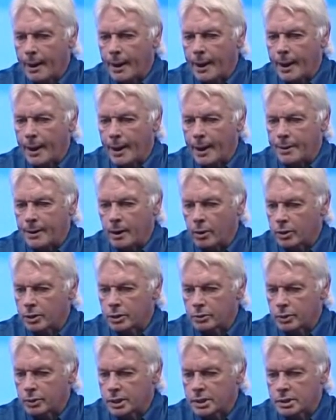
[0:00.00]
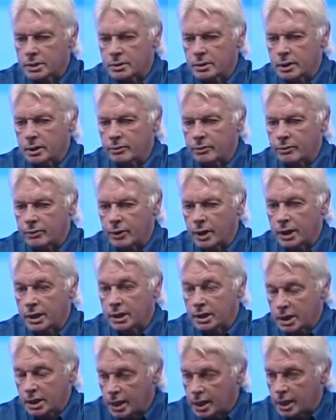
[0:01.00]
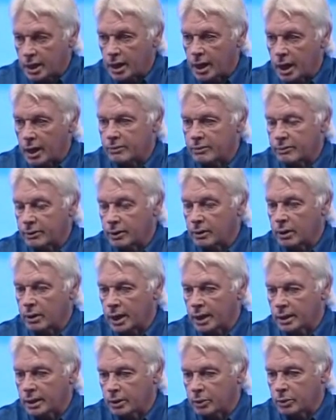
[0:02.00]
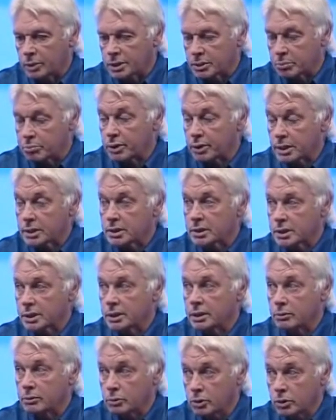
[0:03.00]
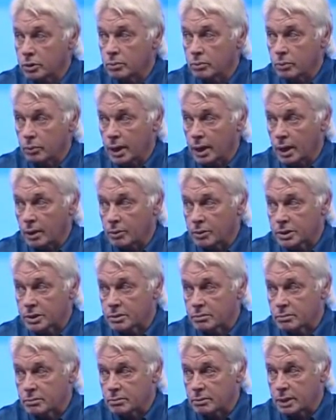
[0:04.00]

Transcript: no other reason than for a year I'd felt like there was a presence in the room when I was